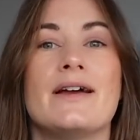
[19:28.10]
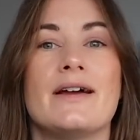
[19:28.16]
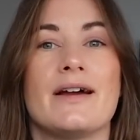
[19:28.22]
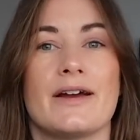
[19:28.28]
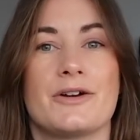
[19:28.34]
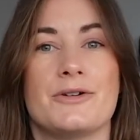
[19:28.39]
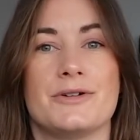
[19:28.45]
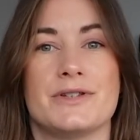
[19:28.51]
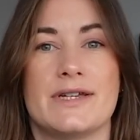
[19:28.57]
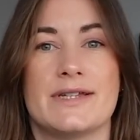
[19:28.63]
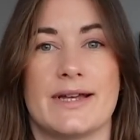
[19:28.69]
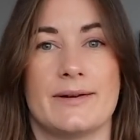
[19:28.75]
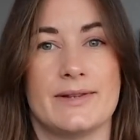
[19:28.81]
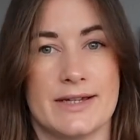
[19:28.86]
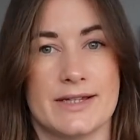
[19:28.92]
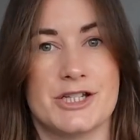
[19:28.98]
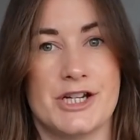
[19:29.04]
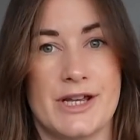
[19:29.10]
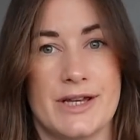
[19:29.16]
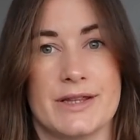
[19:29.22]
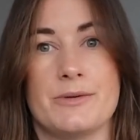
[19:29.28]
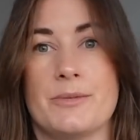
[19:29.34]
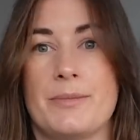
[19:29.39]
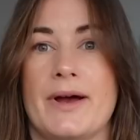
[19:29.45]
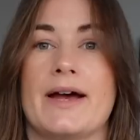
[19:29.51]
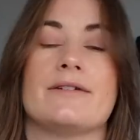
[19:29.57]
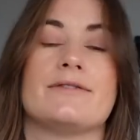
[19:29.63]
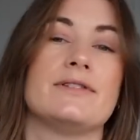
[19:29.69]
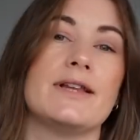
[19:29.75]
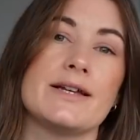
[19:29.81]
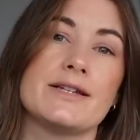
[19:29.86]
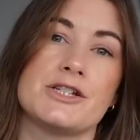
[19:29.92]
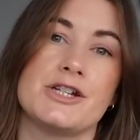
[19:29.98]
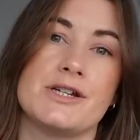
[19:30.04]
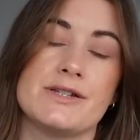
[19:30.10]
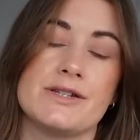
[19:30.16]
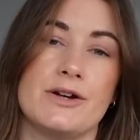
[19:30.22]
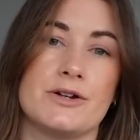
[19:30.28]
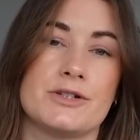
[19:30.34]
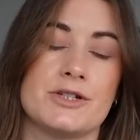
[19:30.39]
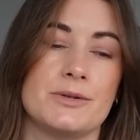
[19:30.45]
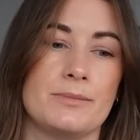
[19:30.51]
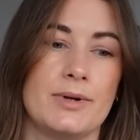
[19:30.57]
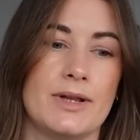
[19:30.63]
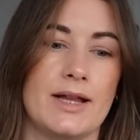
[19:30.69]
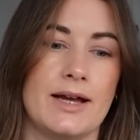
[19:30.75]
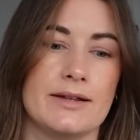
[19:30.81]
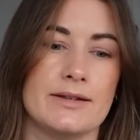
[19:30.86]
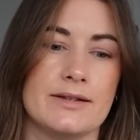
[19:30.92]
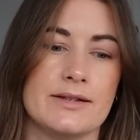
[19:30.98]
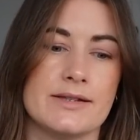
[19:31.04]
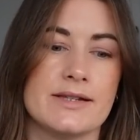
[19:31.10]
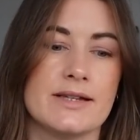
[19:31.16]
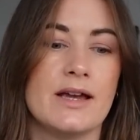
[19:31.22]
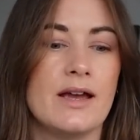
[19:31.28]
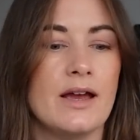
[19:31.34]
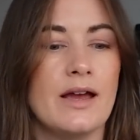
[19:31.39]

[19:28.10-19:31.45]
I cut these out last year. They were part of last year's autumn plans.